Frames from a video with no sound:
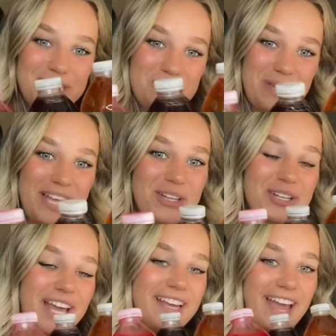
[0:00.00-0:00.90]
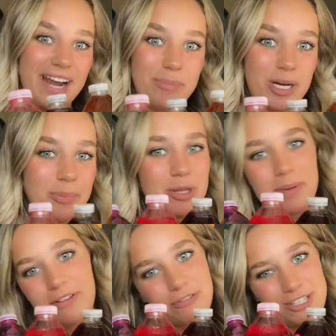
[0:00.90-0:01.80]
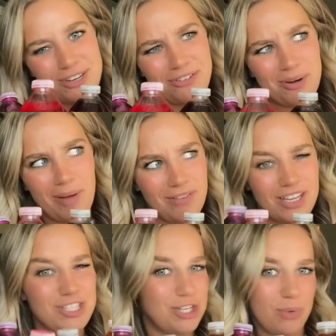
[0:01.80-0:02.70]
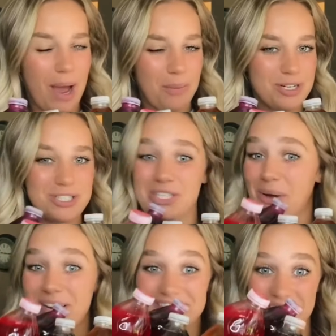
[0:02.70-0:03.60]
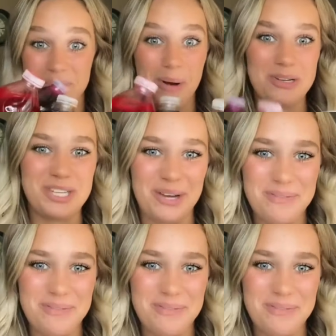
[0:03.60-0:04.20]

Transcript: what they look like, and I'm gonna put them in the freezer for about like 2 hours, so I'll see you in part 2.